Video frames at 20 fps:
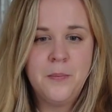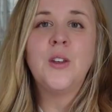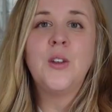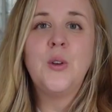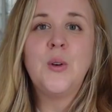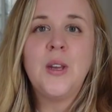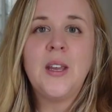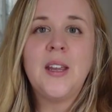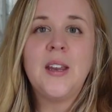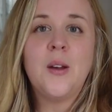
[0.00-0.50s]
You
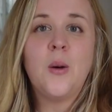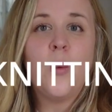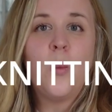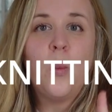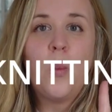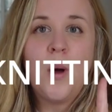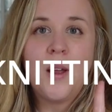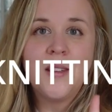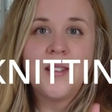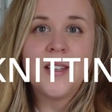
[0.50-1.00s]
need
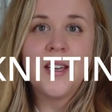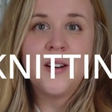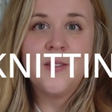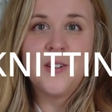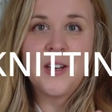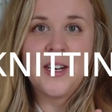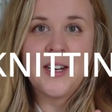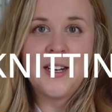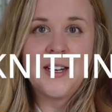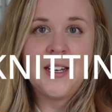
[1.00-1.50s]
one set of
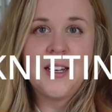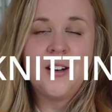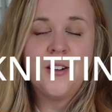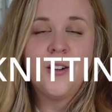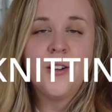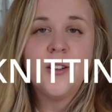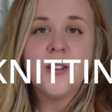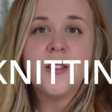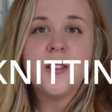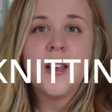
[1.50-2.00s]
knitting
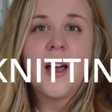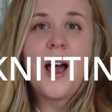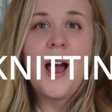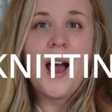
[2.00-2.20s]
needles.